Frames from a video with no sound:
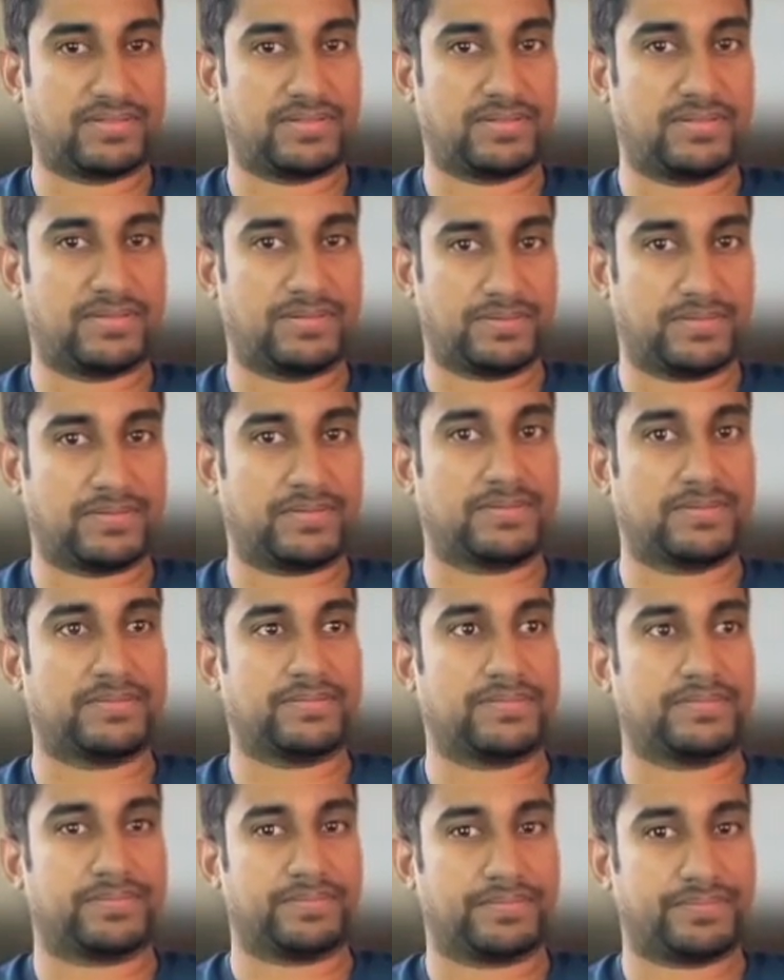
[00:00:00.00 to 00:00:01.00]

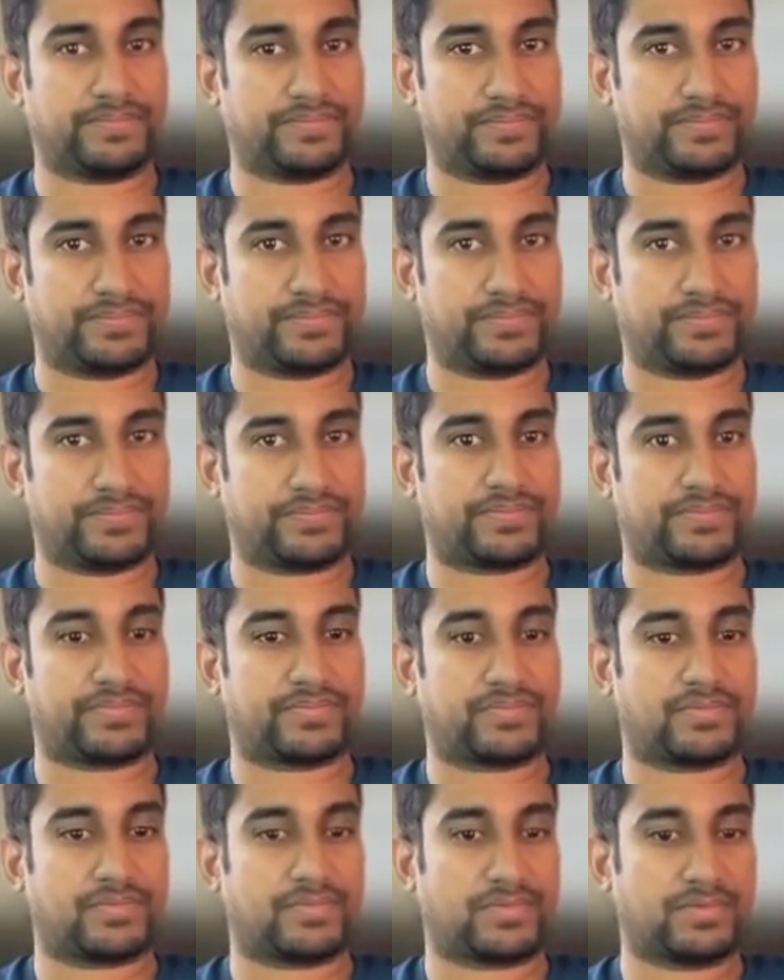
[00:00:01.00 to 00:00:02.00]

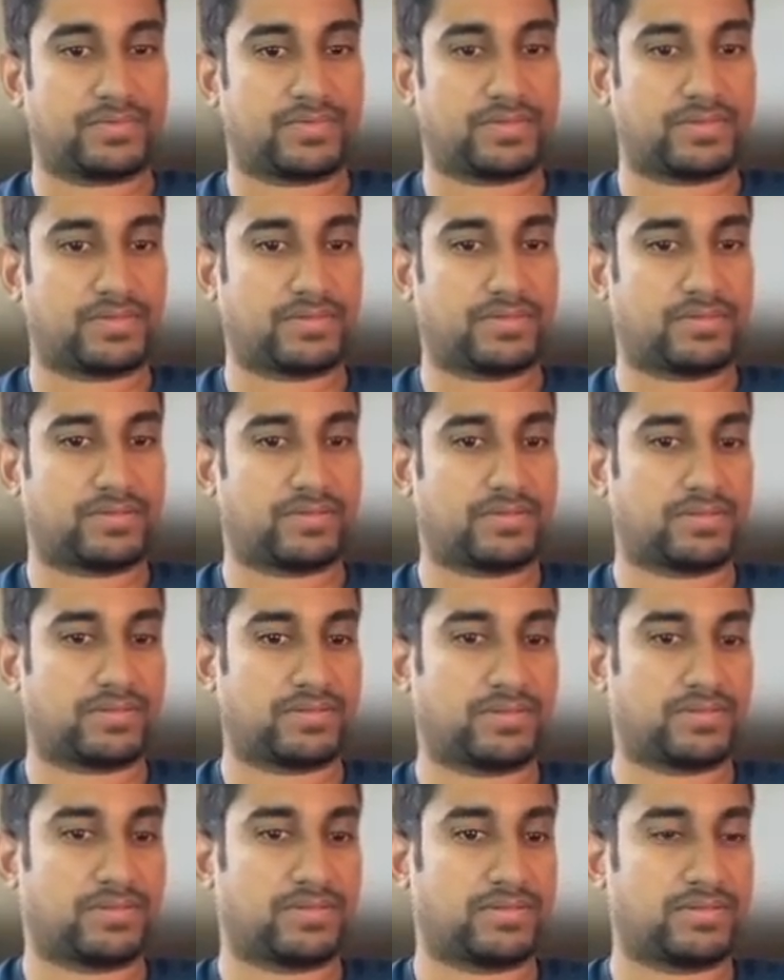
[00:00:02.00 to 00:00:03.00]

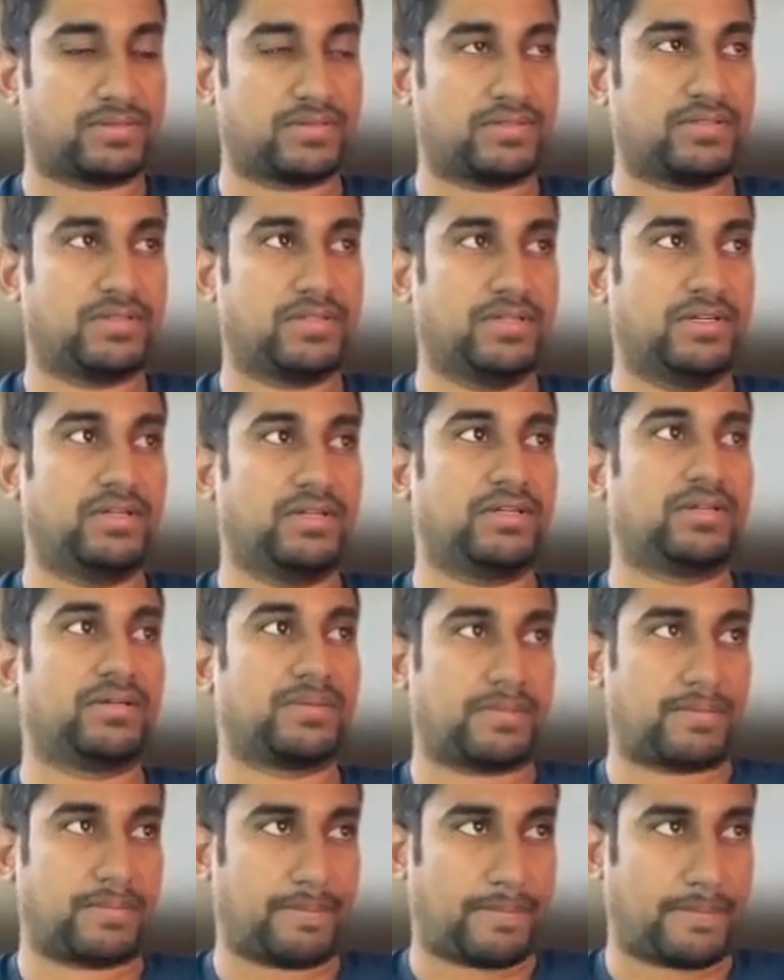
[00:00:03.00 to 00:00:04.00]

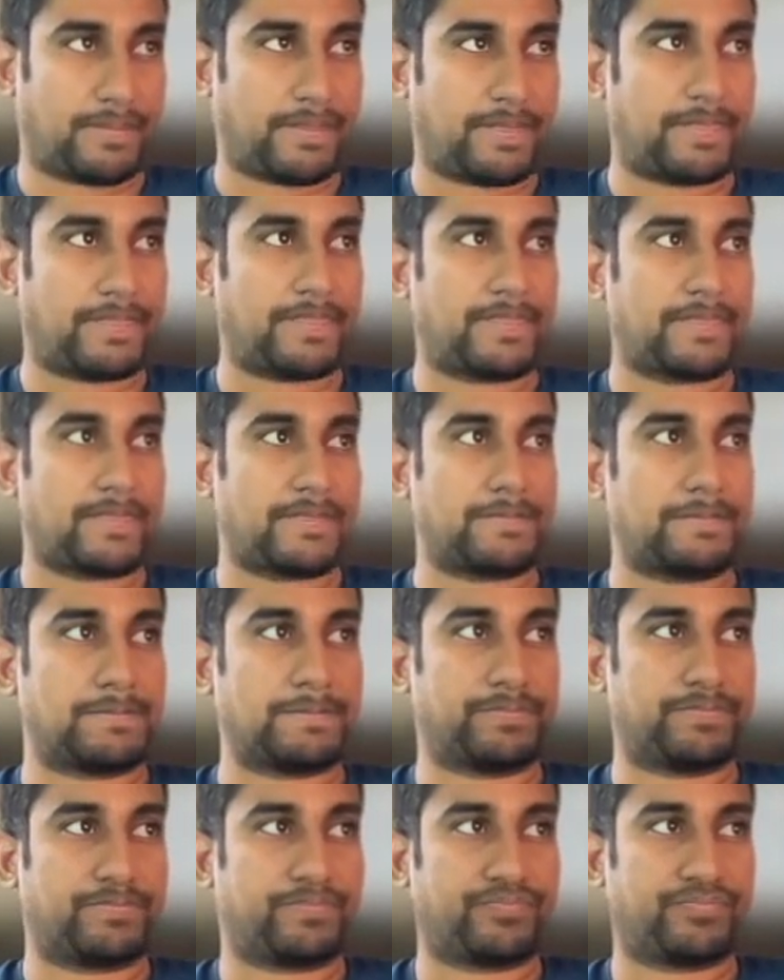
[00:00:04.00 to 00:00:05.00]

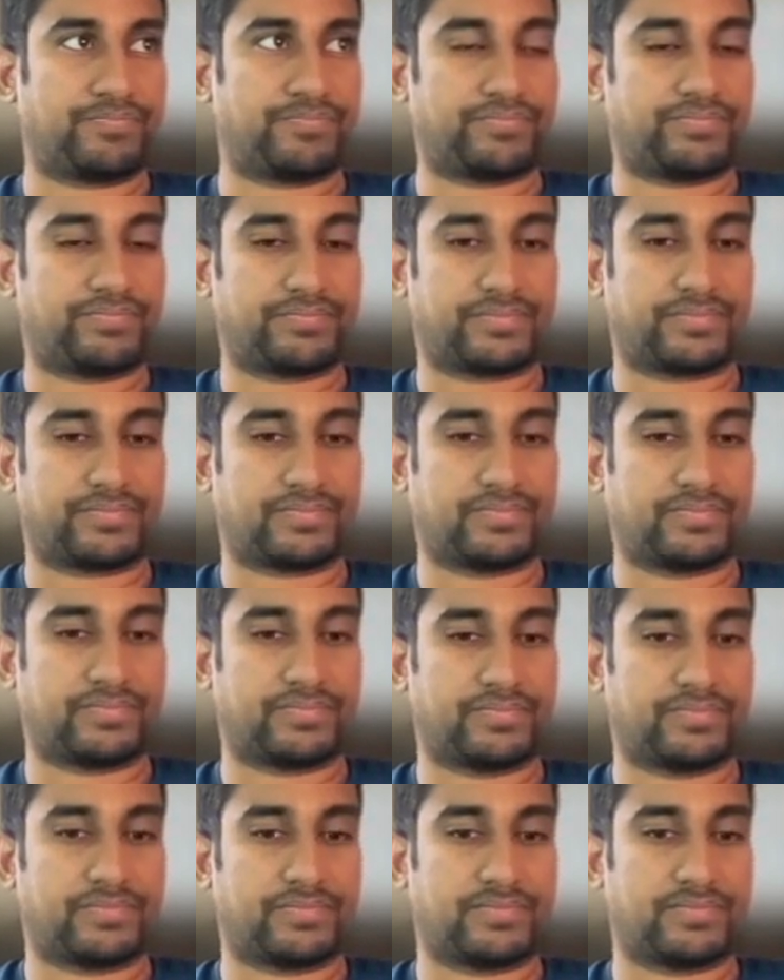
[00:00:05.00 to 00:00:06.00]

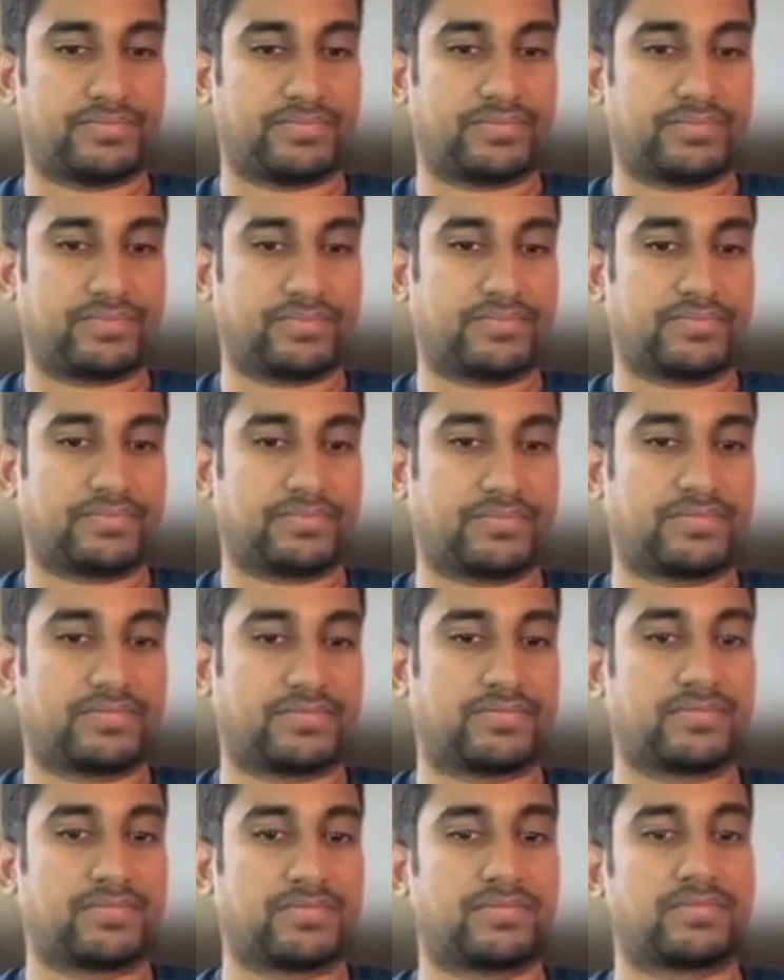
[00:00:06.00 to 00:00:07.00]

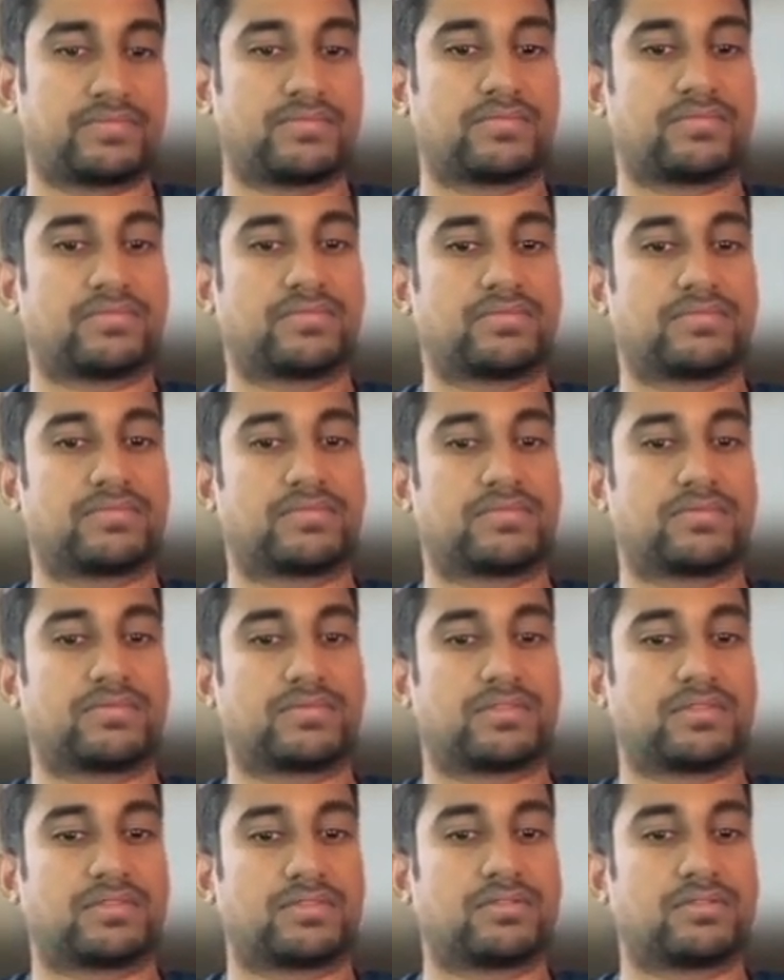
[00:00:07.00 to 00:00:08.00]
The person shown says nothing.